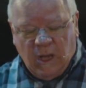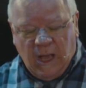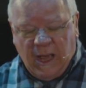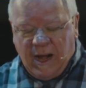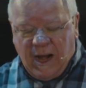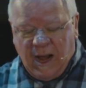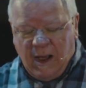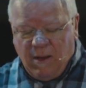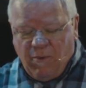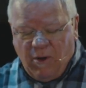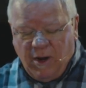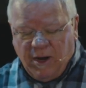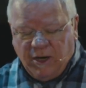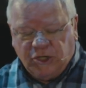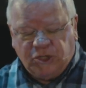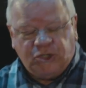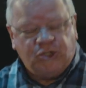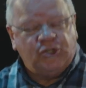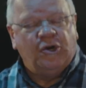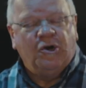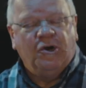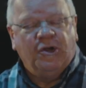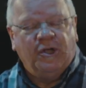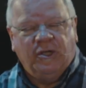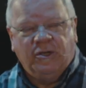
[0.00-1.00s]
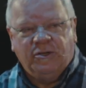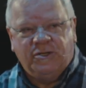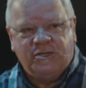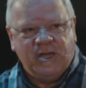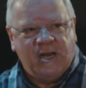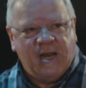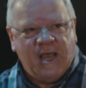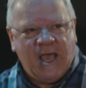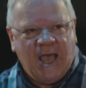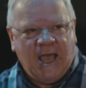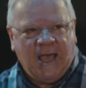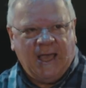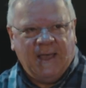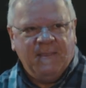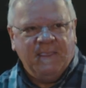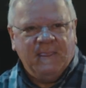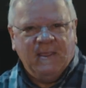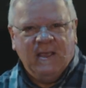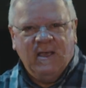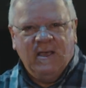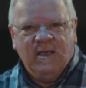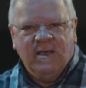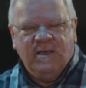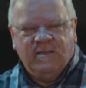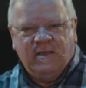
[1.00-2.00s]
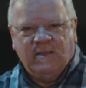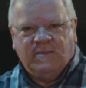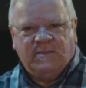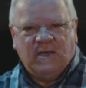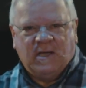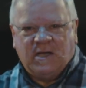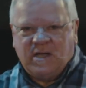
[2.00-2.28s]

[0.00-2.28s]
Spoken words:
And I want to assure you today that